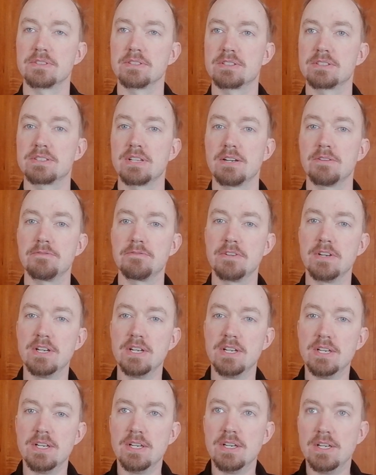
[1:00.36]
stuff
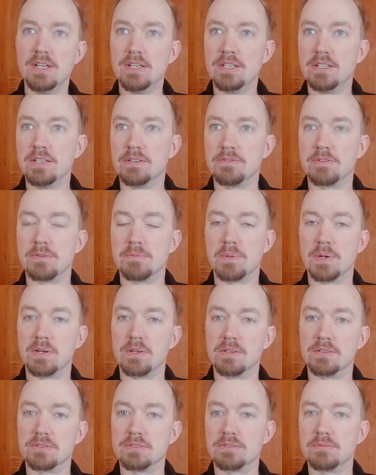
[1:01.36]

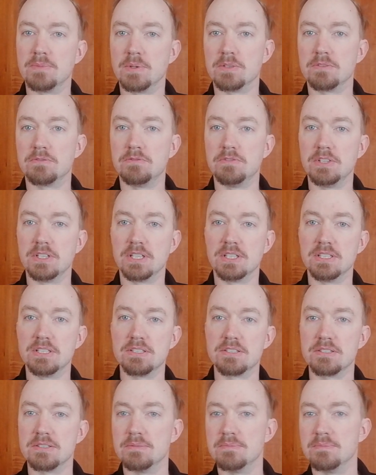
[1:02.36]
about, about
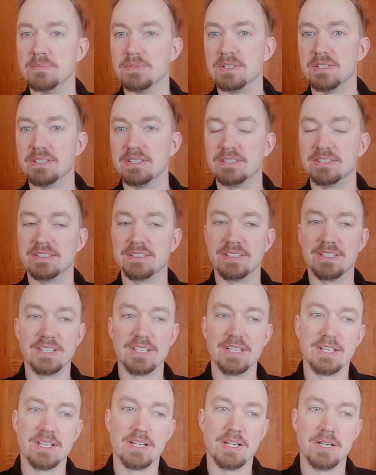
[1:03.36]
veganism and
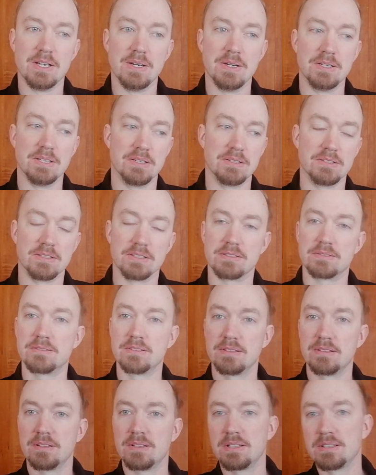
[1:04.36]
uh,
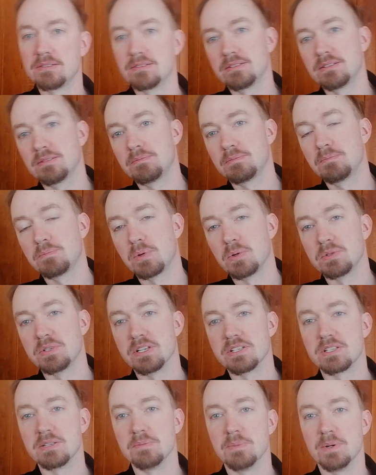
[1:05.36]

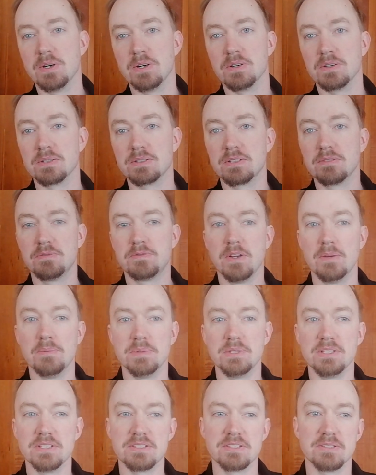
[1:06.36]
protests about
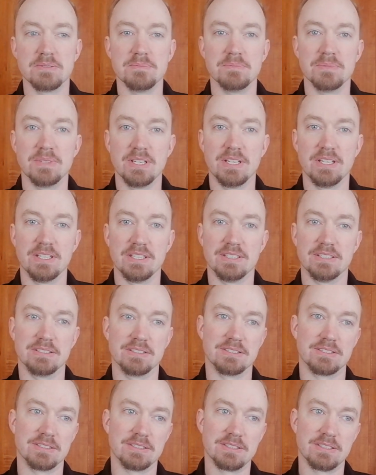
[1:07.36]
feminism and
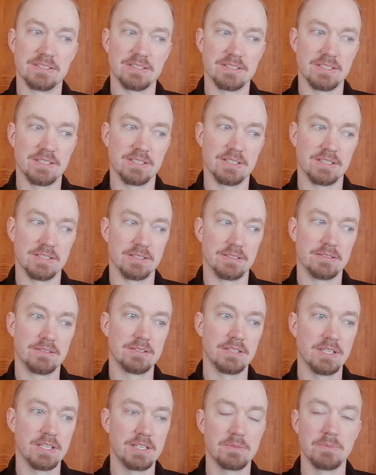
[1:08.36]
uh,
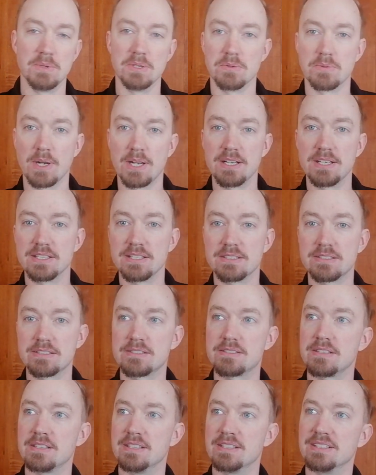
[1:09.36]
equal
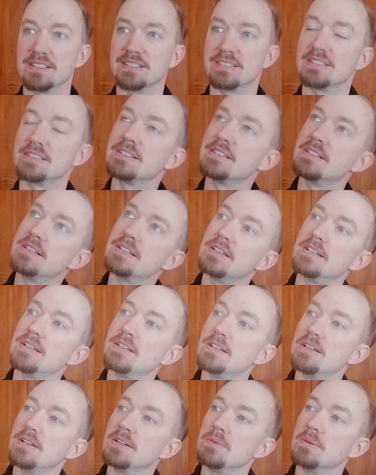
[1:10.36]
rights and
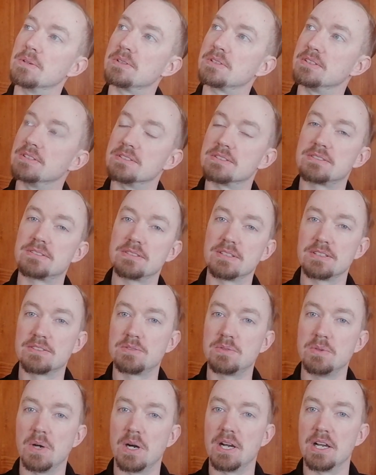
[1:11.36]
what is
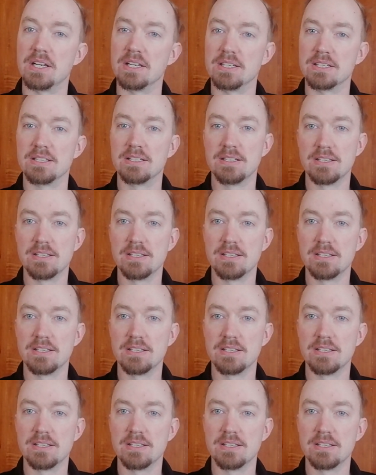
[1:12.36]
too high